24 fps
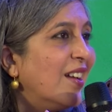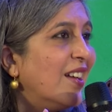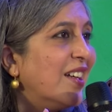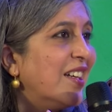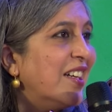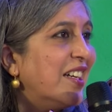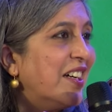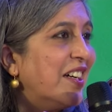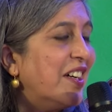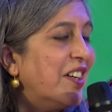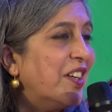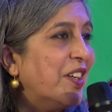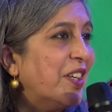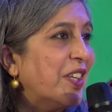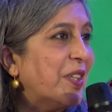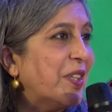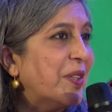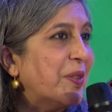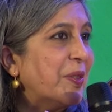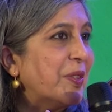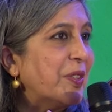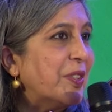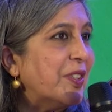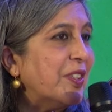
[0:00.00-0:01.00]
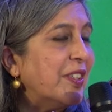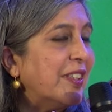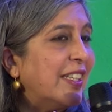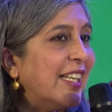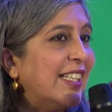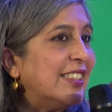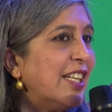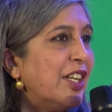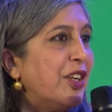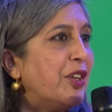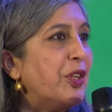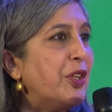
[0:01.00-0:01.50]
uh, these
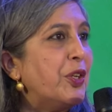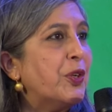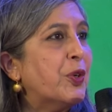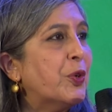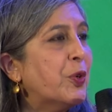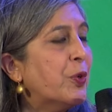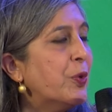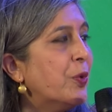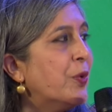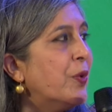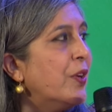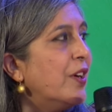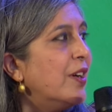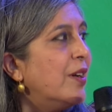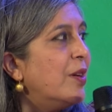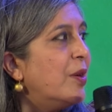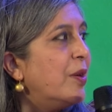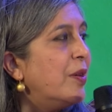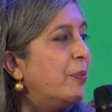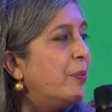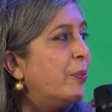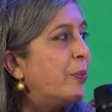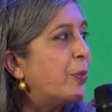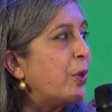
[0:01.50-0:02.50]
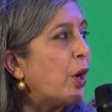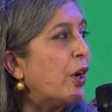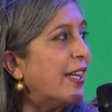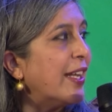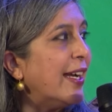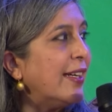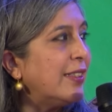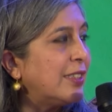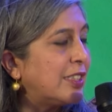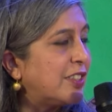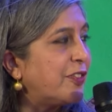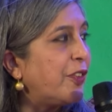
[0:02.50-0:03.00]
are new
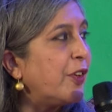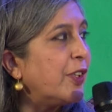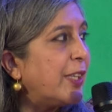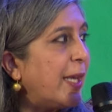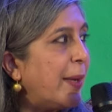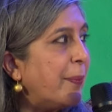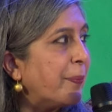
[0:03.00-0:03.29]
products for them